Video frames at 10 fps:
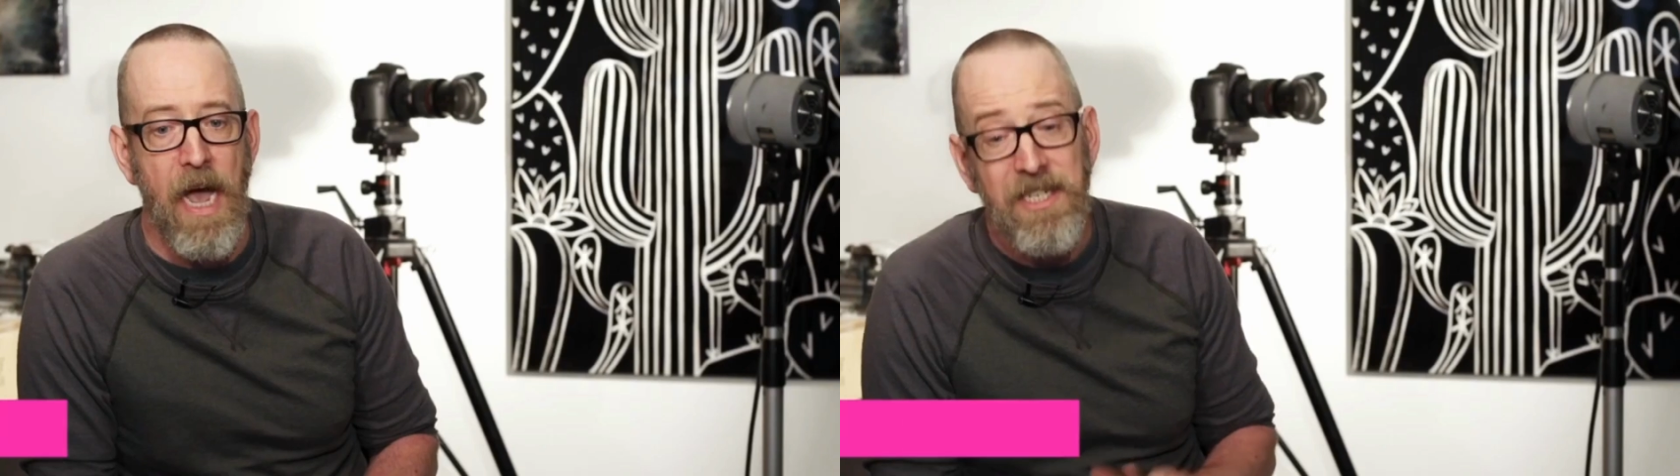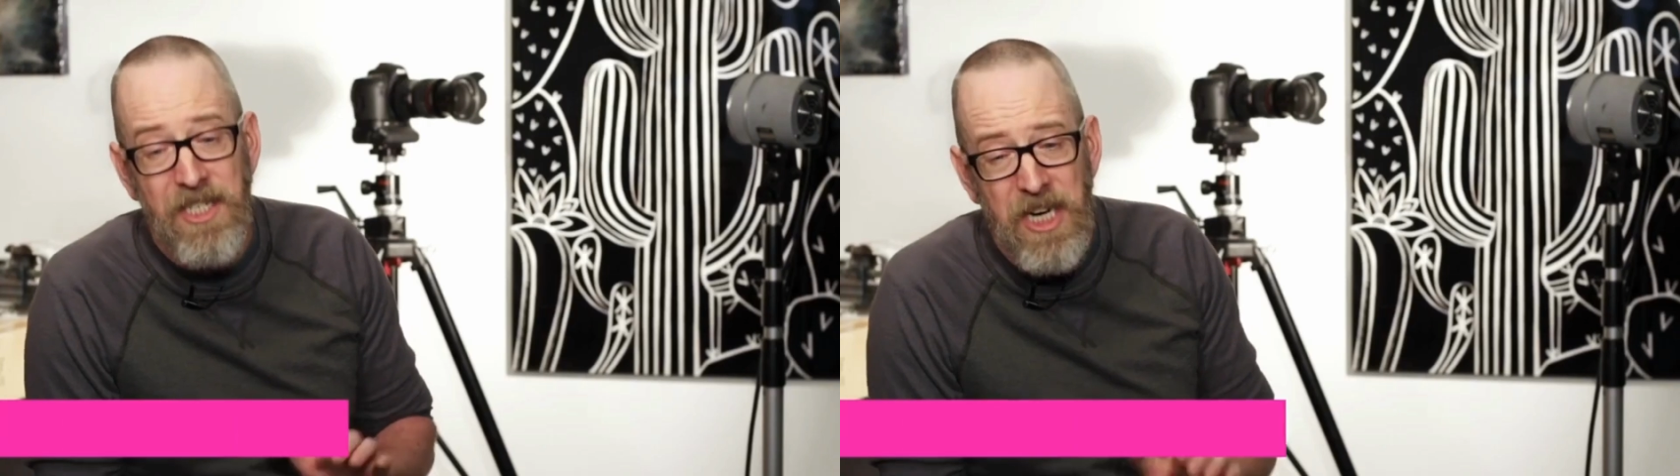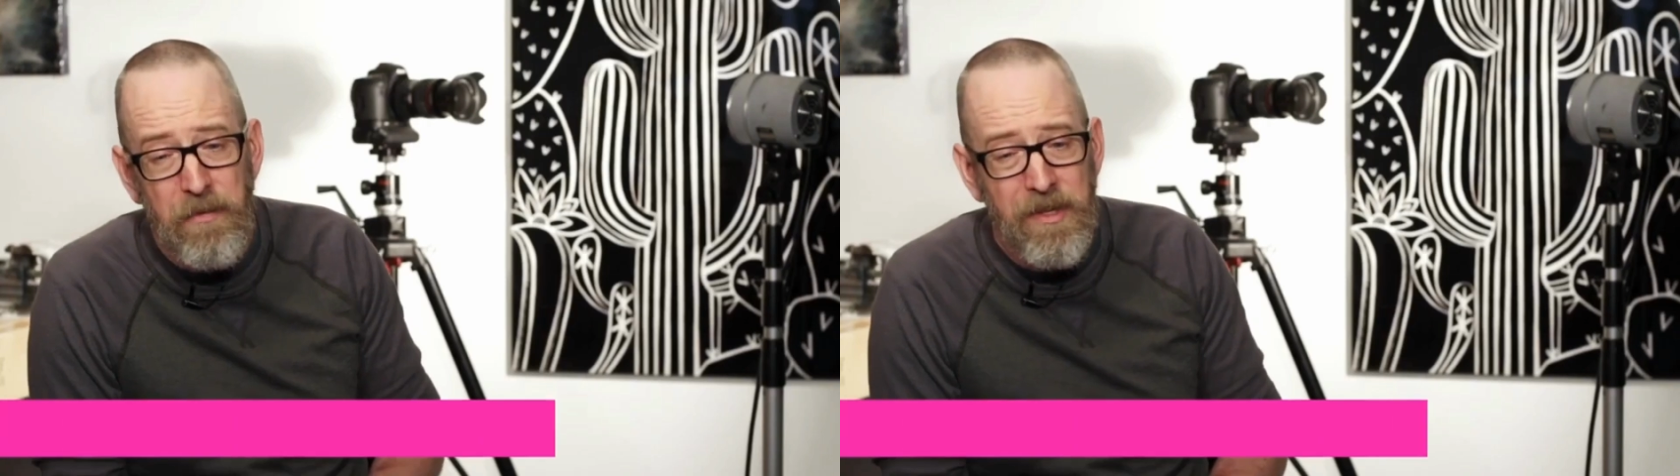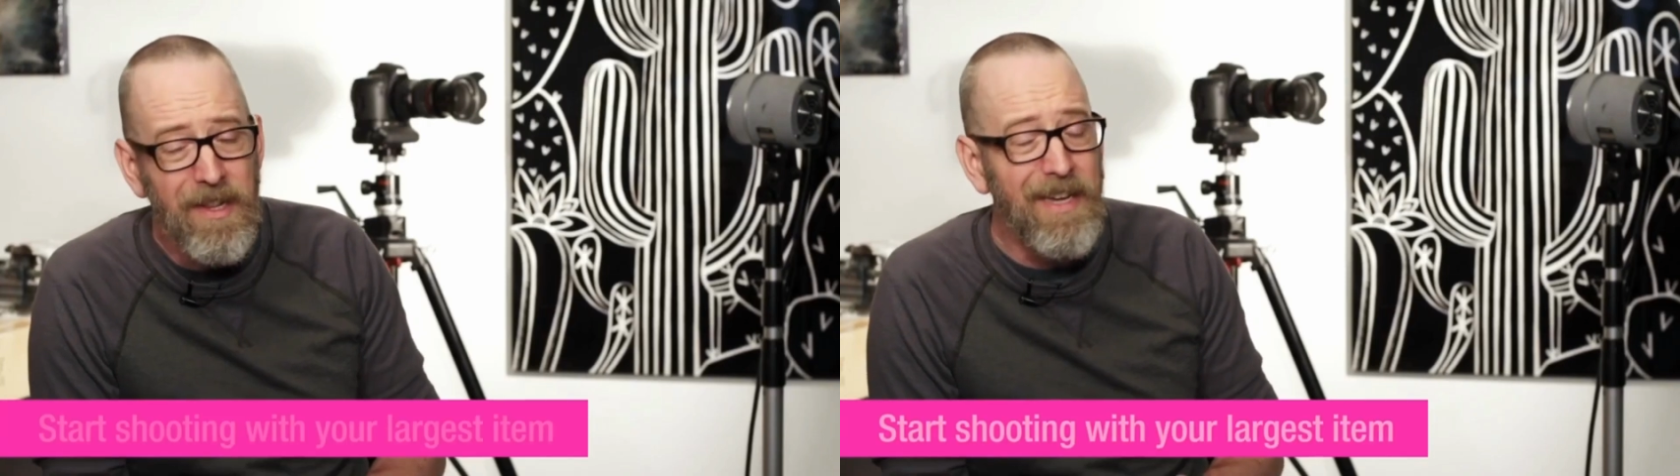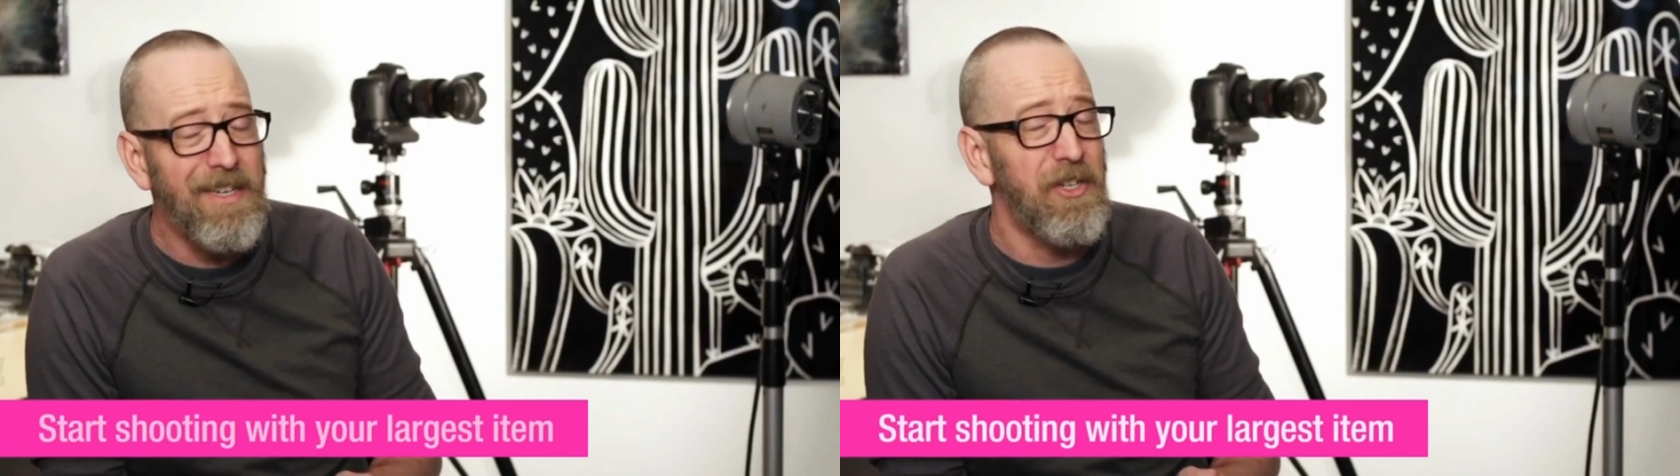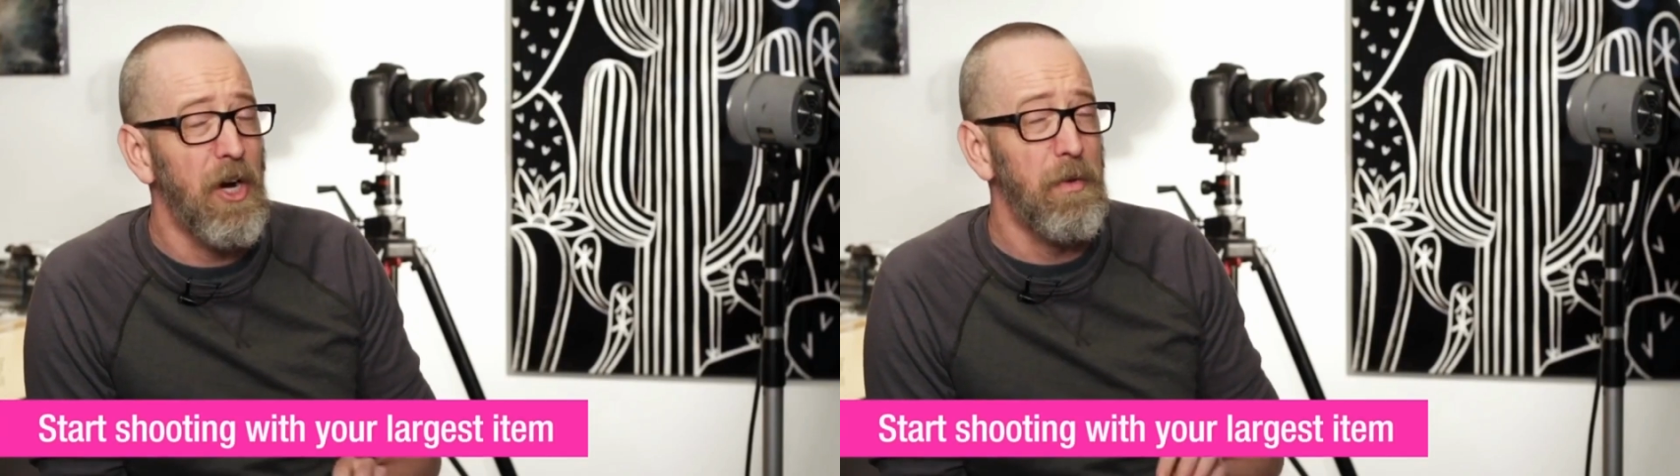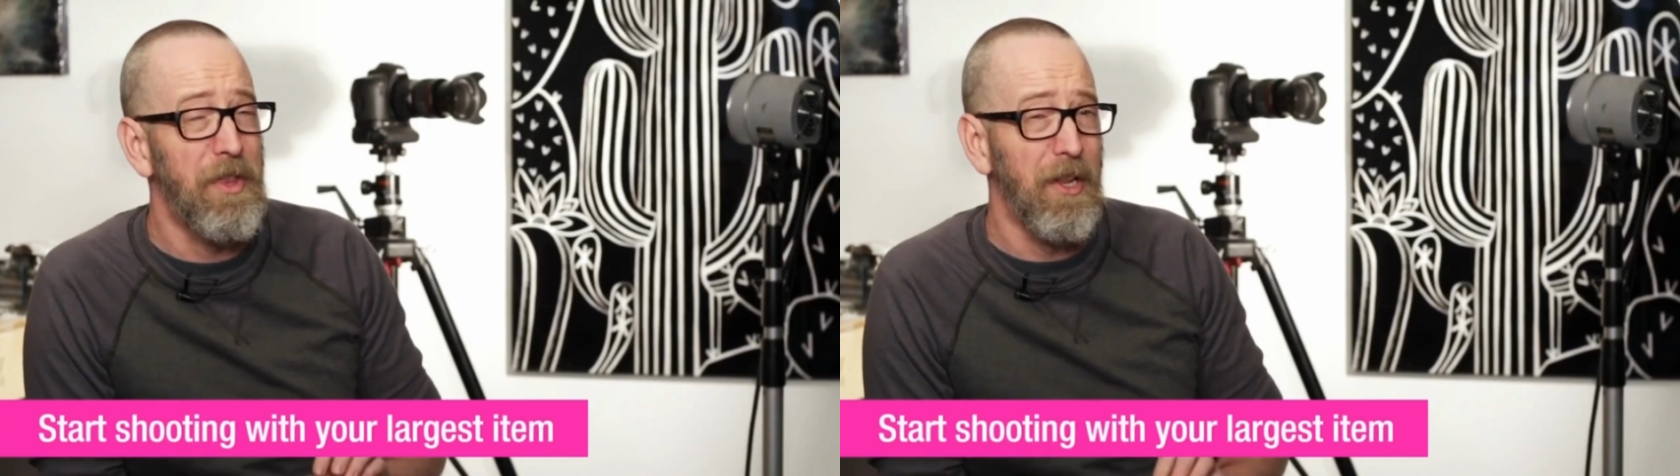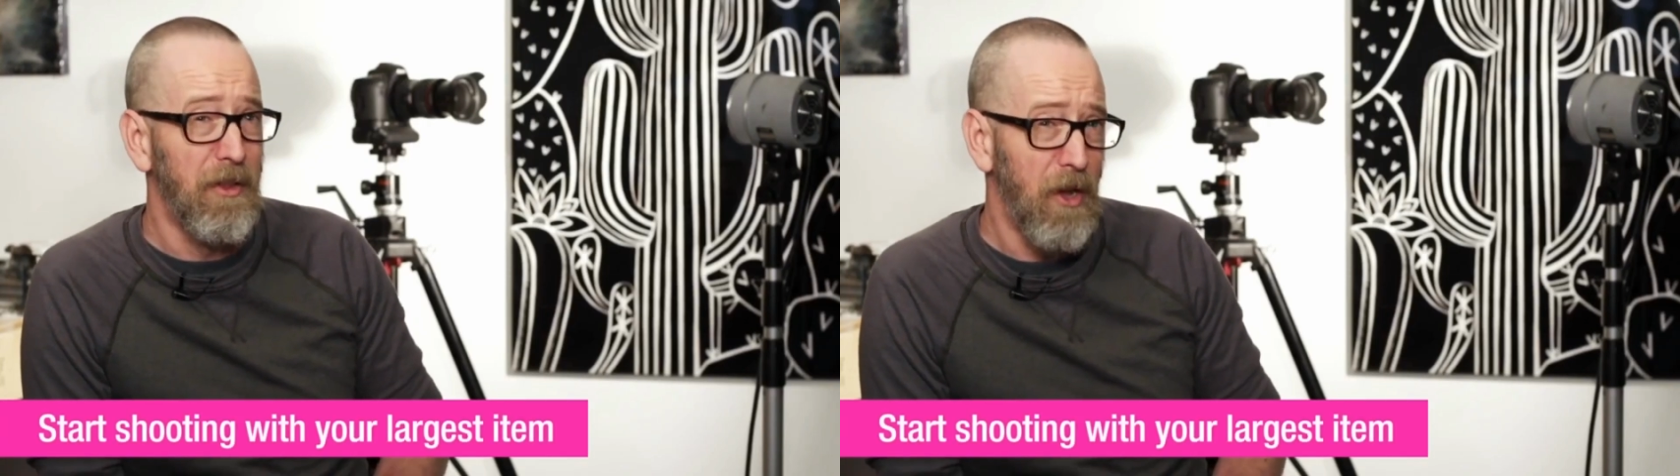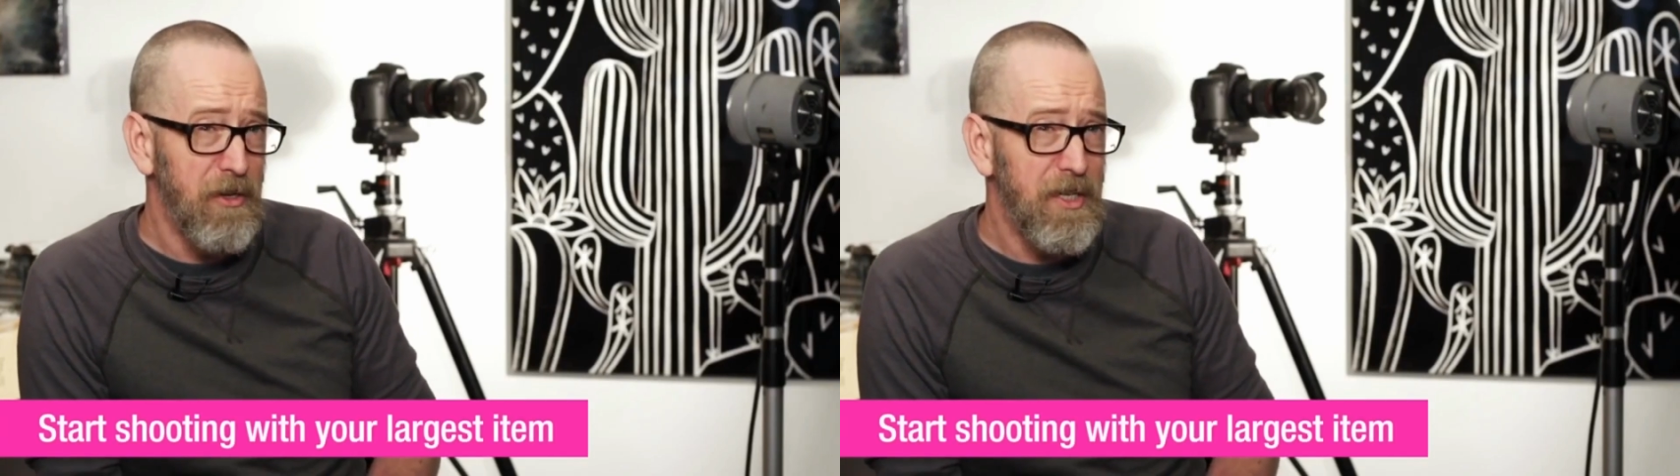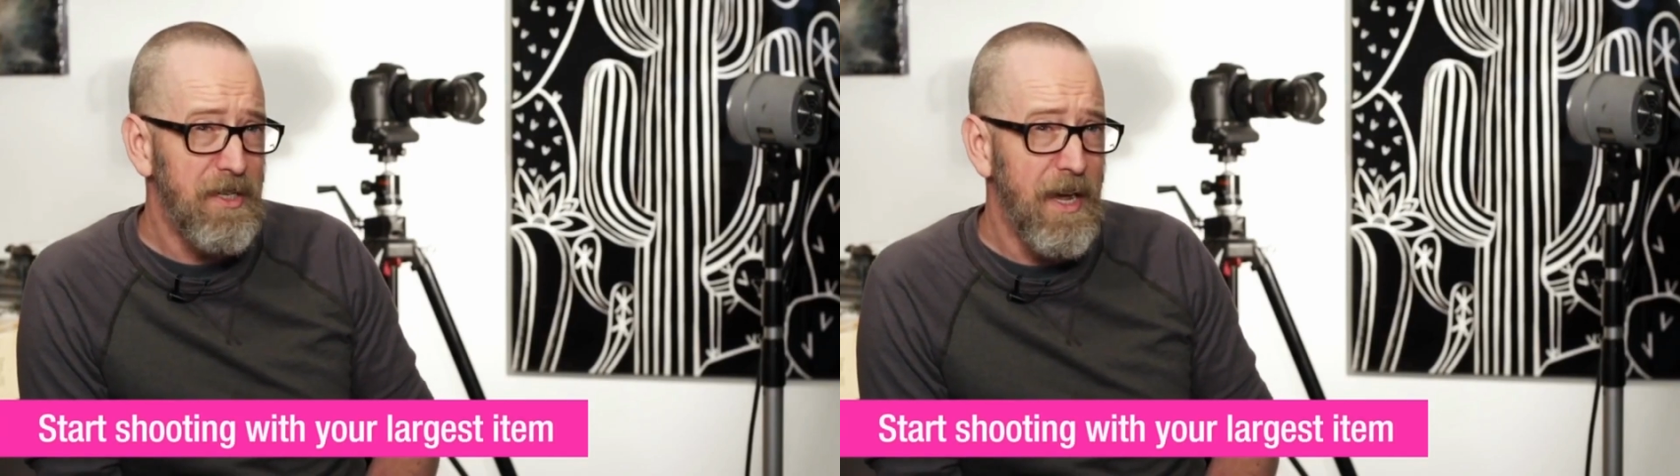I generally like to start with the
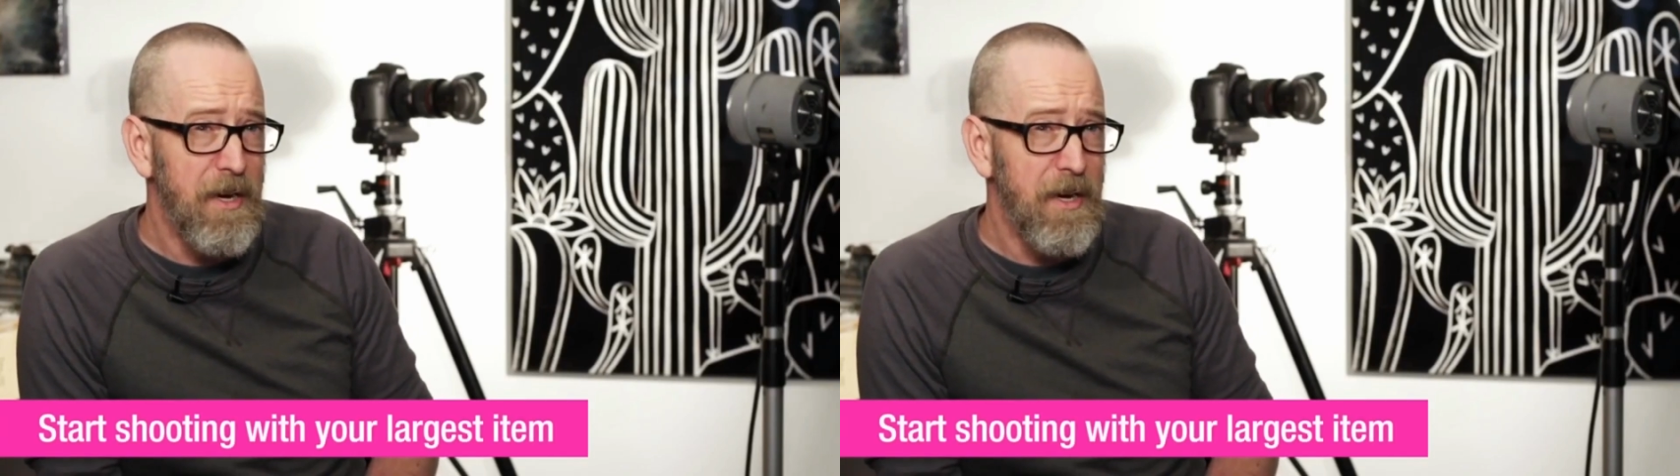largest